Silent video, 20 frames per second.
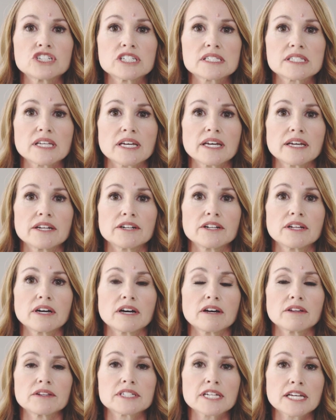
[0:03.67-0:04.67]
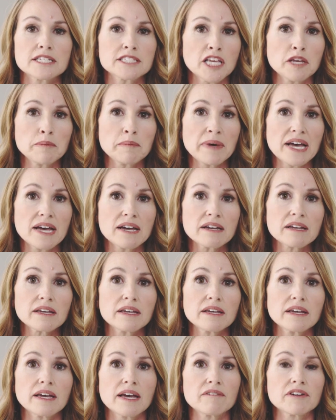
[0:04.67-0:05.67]
she said, the test came back,
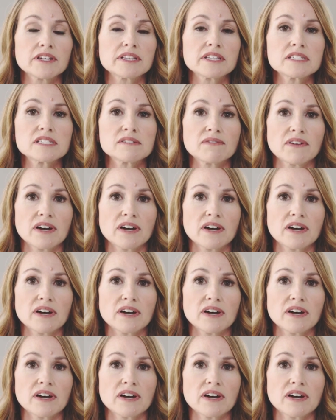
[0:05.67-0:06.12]
everything's